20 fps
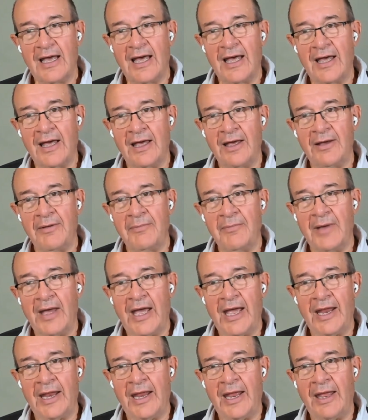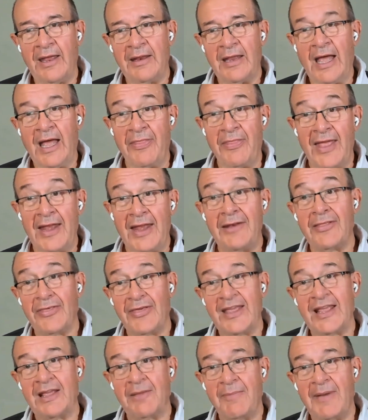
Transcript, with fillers: um, and, and then think